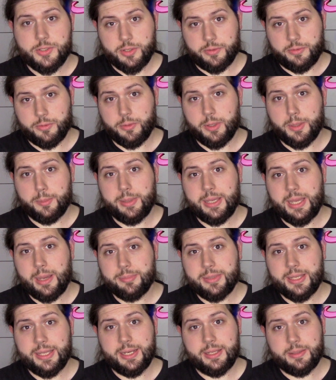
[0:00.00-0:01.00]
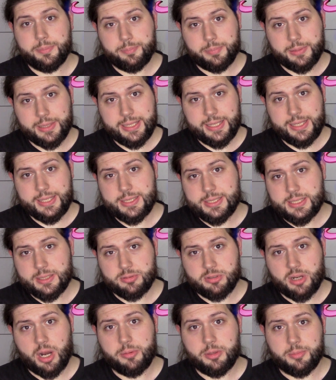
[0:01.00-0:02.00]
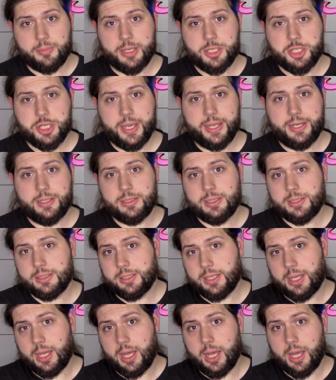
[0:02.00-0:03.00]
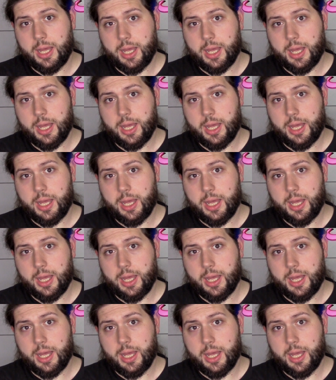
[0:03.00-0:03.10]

So if you want to be updated, please subscribe to my channel,